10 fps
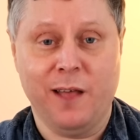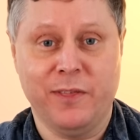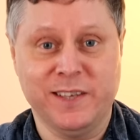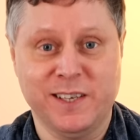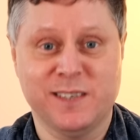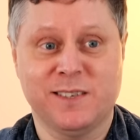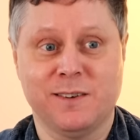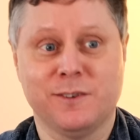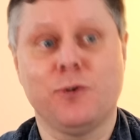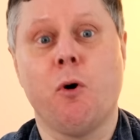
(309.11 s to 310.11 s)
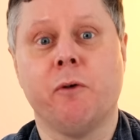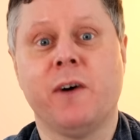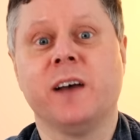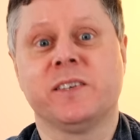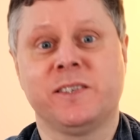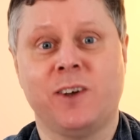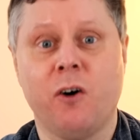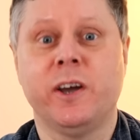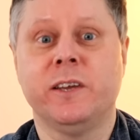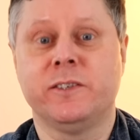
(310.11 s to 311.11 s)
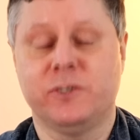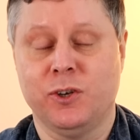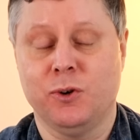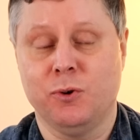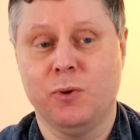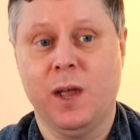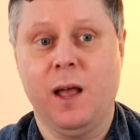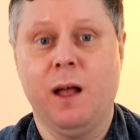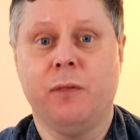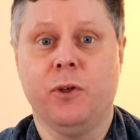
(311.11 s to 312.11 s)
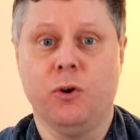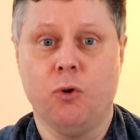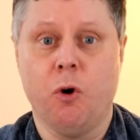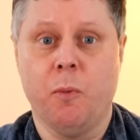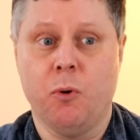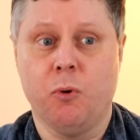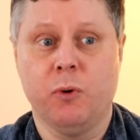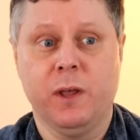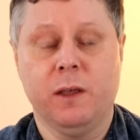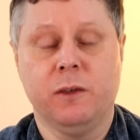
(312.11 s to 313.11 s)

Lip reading: This is sort of aside to the normal